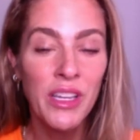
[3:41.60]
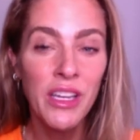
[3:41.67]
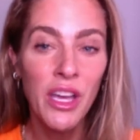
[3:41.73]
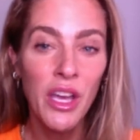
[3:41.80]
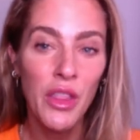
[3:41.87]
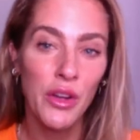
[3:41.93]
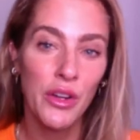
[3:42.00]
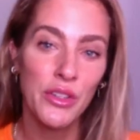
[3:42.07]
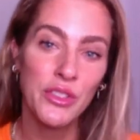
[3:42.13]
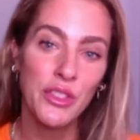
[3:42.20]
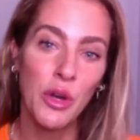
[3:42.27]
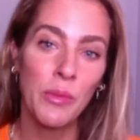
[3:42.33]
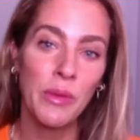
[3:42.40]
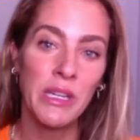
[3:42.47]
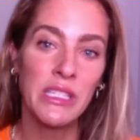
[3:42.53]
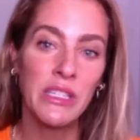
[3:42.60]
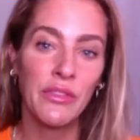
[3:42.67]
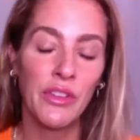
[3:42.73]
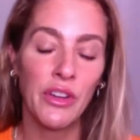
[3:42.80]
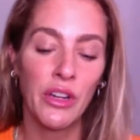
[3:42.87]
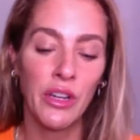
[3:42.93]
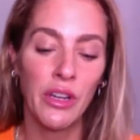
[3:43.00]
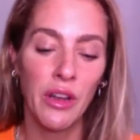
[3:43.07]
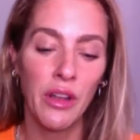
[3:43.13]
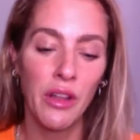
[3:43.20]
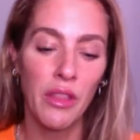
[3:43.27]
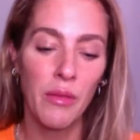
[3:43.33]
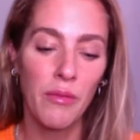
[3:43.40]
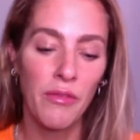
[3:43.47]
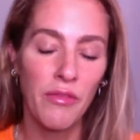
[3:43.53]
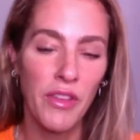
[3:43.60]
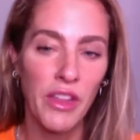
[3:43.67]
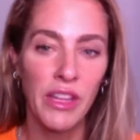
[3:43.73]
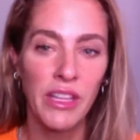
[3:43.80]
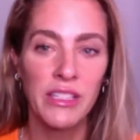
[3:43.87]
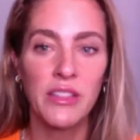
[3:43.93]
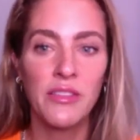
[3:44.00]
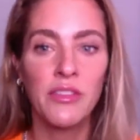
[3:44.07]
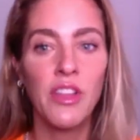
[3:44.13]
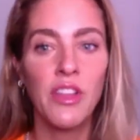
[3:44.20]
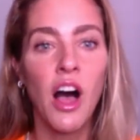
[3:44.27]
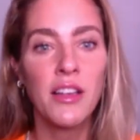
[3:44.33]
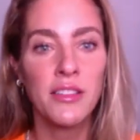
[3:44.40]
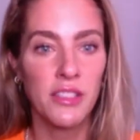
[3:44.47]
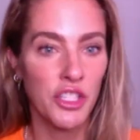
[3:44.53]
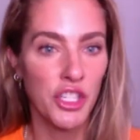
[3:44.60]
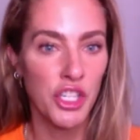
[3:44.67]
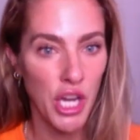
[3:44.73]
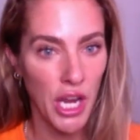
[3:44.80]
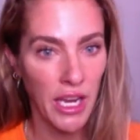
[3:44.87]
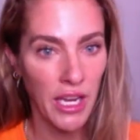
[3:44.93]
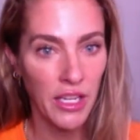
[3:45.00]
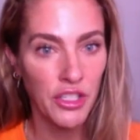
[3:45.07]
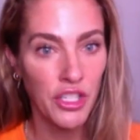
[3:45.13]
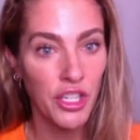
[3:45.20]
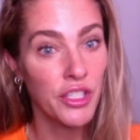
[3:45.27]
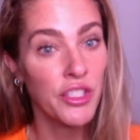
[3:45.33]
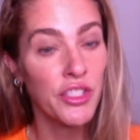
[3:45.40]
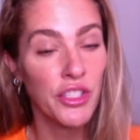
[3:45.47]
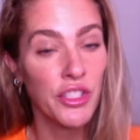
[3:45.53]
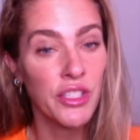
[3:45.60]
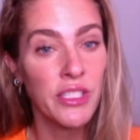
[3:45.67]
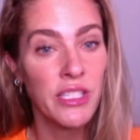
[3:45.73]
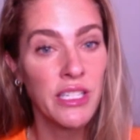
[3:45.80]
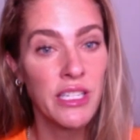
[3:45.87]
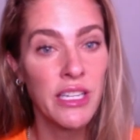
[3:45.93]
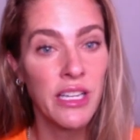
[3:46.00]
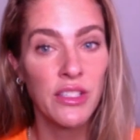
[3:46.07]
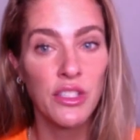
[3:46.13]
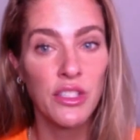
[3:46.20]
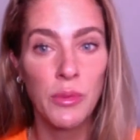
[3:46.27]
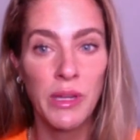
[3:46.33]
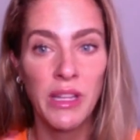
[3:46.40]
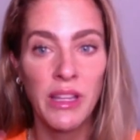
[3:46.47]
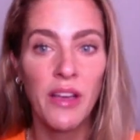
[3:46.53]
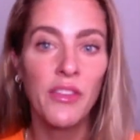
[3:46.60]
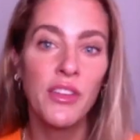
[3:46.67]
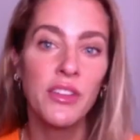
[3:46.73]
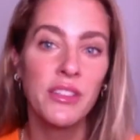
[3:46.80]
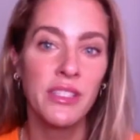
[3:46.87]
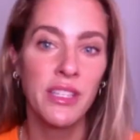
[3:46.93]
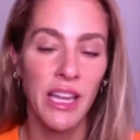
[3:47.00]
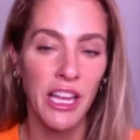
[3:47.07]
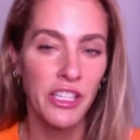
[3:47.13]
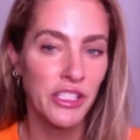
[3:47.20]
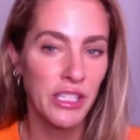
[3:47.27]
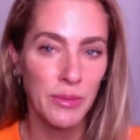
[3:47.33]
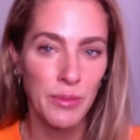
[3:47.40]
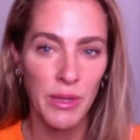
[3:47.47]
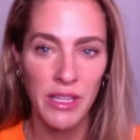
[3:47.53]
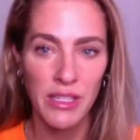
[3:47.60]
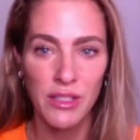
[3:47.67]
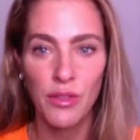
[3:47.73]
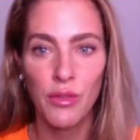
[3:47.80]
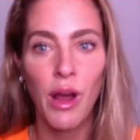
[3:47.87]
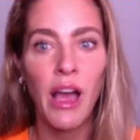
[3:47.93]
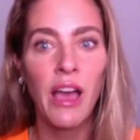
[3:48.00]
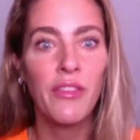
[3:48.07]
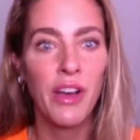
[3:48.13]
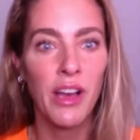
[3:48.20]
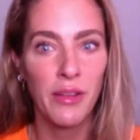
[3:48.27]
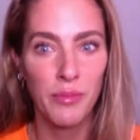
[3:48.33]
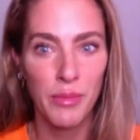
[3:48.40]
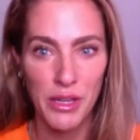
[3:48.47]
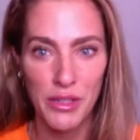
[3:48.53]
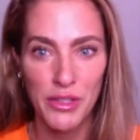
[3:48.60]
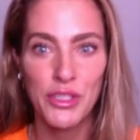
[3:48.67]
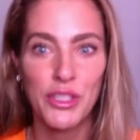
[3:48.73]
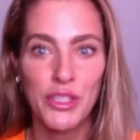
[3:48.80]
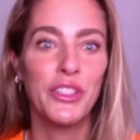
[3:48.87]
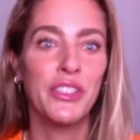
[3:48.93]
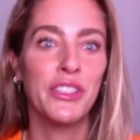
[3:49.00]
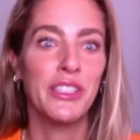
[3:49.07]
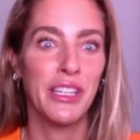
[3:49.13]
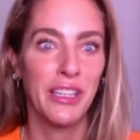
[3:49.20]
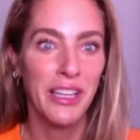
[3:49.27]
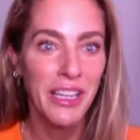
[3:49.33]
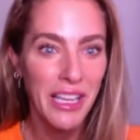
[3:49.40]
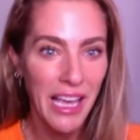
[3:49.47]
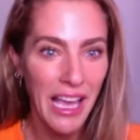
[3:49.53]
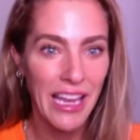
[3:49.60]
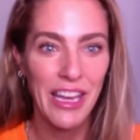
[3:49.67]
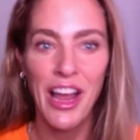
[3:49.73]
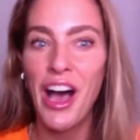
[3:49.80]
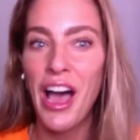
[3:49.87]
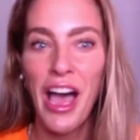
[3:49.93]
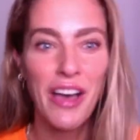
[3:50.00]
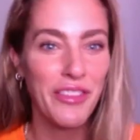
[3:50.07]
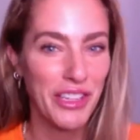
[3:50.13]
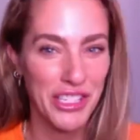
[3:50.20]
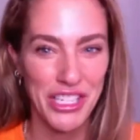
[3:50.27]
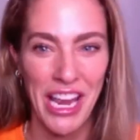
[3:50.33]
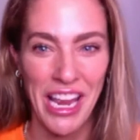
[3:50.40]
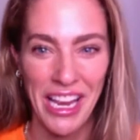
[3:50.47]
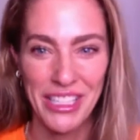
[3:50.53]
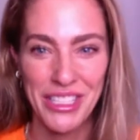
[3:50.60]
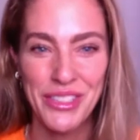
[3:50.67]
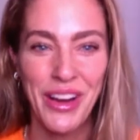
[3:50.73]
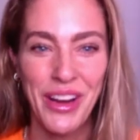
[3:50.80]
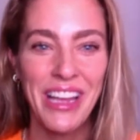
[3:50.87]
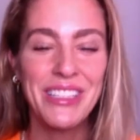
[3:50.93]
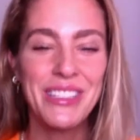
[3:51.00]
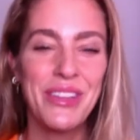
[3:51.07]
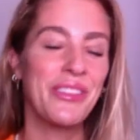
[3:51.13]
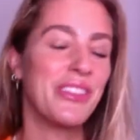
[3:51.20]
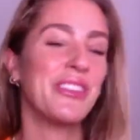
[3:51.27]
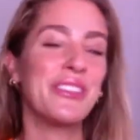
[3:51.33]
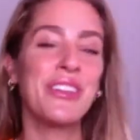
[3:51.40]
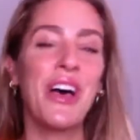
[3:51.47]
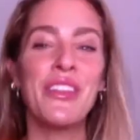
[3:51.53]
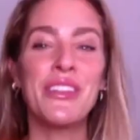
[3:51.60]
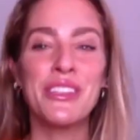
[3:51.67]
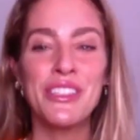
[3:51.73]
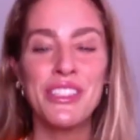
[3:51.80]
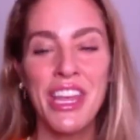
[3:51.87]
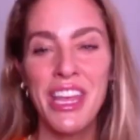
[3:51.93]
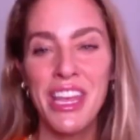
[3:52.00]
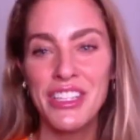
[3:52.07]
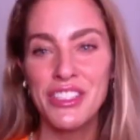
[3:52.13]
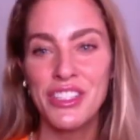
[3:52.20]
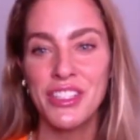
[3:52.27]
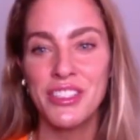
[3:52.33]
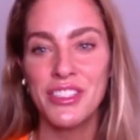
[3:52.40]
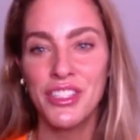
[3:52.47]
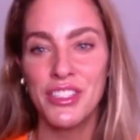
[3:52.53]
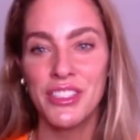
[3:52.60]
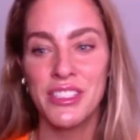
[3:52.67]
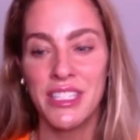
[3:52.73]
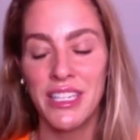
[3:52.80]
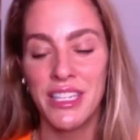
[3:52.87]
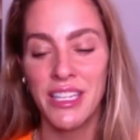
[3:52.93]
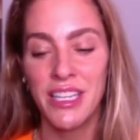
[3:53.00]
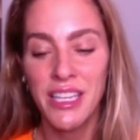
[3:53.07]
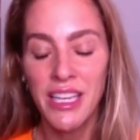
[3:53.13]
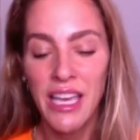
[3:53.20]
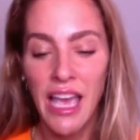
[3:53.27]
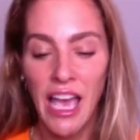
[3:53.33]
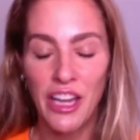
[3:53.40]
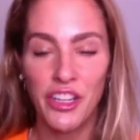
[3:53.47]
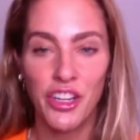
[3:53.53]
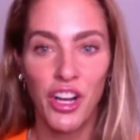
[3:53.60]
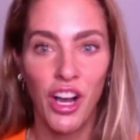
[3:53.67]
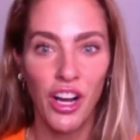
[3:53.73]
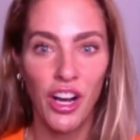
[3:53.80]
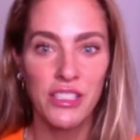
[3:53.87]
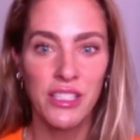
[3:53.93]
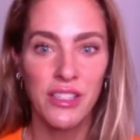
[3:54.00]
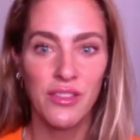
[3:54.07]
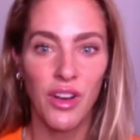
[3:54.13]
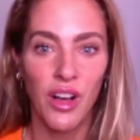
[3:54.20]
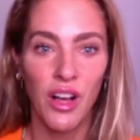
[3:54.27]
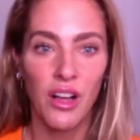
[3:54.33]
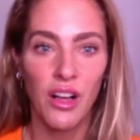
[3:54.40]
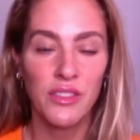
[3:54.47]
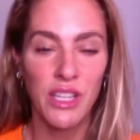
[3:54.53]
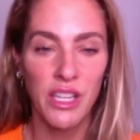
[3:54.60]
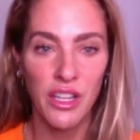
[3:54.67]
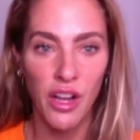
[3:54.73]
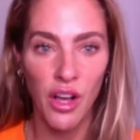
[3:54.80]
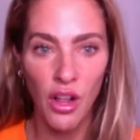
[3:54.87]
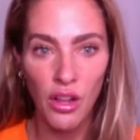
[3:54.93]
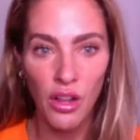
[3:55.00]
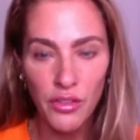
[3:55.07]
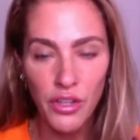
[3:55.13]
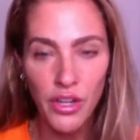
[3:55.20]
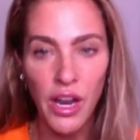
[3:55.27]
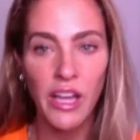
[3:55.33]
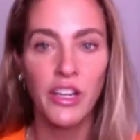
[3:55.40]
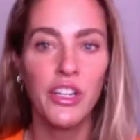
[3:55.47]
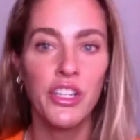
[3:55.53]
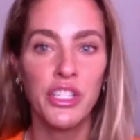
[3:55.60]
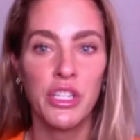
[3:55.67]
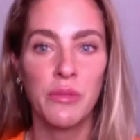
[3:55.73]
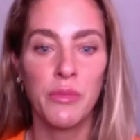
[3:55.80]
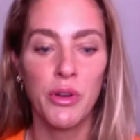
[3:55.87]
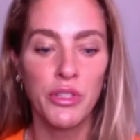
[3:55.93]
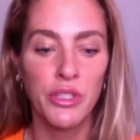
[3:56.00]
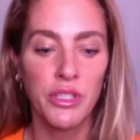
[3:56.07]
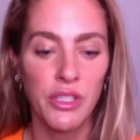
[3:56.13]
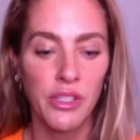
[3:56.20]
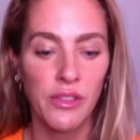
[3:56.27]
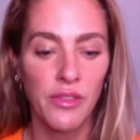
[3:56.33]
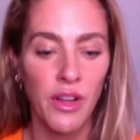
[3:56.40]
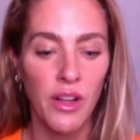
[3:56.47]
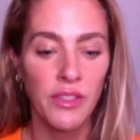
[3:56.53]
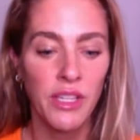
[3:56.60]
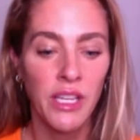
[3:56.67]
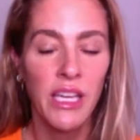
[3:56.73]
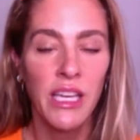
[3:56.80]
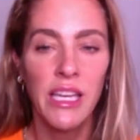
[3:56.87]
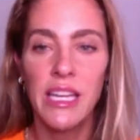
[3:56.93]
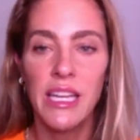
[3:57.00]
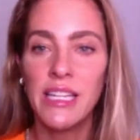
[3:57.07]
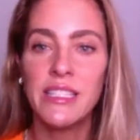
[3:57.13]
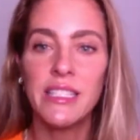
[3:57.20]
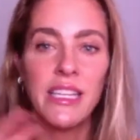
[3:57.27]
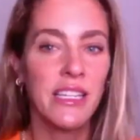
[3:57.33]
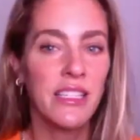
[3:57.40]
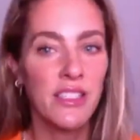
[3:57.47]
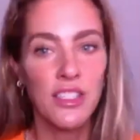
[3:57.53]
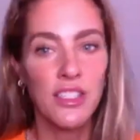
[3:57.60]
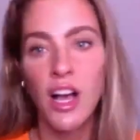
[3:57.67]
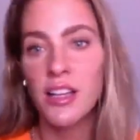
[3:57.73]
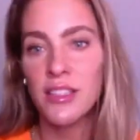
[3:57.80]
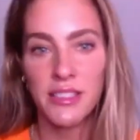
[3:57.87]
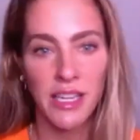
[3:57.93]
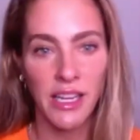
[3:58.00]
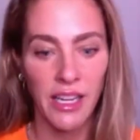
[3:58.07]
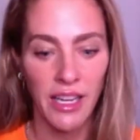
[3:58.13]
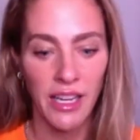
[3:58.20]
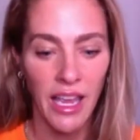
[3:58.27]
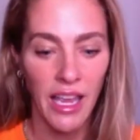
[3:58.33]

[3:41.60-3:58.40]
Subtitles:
There are so many different feelings of loss and change and uncertainty on so many levels that HSPs thrive on being certain and not having change, right? So when there's all this change and uncertainty and your heart's involved and all of your energy and emotions are involved, it's exhausting.